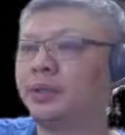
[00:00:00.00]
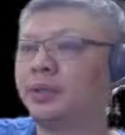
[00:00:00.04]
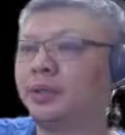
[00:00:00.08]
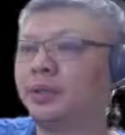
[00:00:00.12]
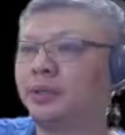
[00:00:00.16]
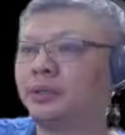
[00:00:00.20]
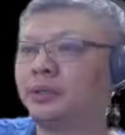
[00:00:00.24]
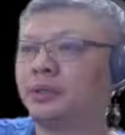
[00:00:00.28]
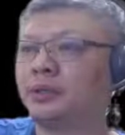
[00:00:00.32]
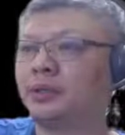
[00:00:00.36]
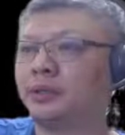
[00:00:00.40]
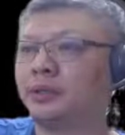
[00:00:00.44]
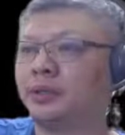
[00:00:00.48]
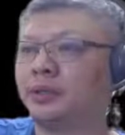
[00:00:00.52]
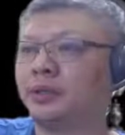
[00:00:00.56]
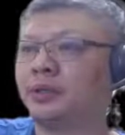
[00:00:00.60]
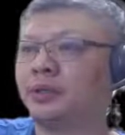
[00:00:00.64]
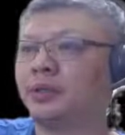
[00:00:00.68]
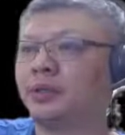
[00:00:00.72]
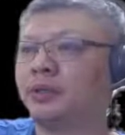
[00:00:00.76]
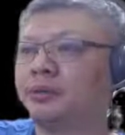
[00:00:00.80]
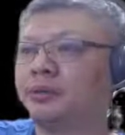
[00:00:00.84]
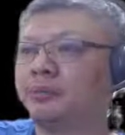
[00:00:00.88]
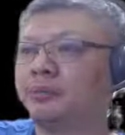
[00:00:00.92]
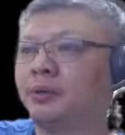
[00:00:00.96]
So in
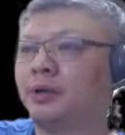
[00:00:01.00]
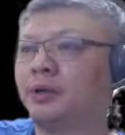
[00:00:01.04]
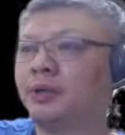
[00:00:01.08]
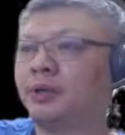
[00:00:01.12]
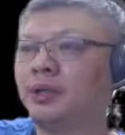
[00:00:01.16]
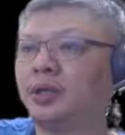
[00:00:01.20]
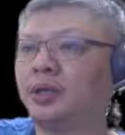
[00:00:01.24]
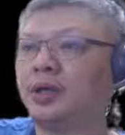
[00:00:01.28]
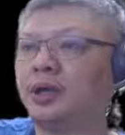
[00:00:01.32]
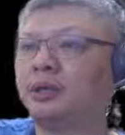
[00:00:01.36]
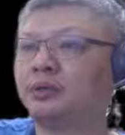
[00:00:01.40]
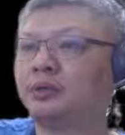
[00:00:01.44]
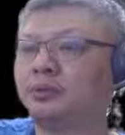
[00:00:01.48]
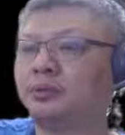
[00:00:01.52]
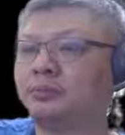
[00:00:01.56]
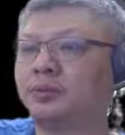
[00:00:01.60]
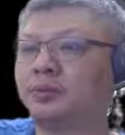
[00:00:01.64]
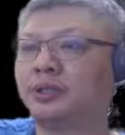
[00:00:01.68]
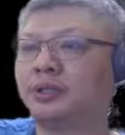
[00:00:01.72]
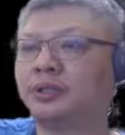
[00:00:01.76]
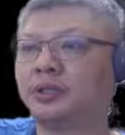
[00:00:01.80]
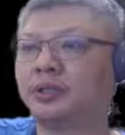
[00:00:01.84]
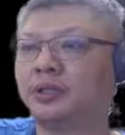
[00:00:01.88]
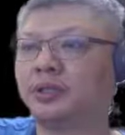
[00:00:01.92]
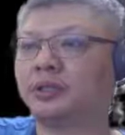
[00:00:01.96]
this spot, R2 plus
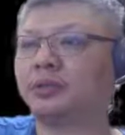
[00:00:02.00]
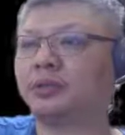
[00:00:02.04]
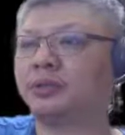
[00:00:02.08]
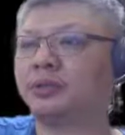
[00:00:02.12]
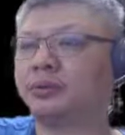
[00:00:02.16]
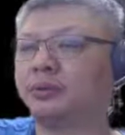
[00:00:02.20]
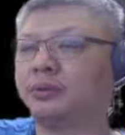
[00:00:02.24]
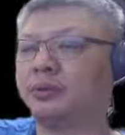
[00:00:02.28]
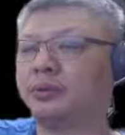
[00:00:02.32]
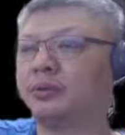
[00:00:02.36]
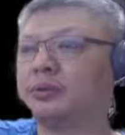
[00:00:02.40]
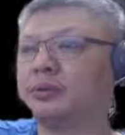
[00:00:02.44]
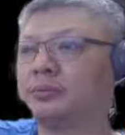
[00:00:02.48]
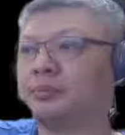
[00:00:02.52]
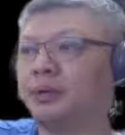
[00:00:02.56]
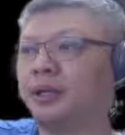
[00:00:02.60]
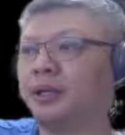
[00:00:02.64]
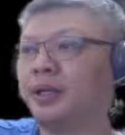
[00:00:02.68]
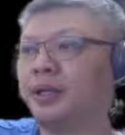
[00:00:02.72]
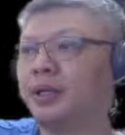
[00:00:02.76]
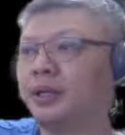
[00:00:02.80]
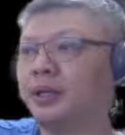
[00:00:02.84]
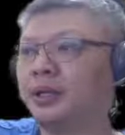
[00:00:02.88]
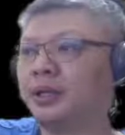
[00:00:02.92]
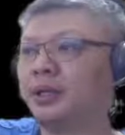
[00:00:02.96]
6 was played,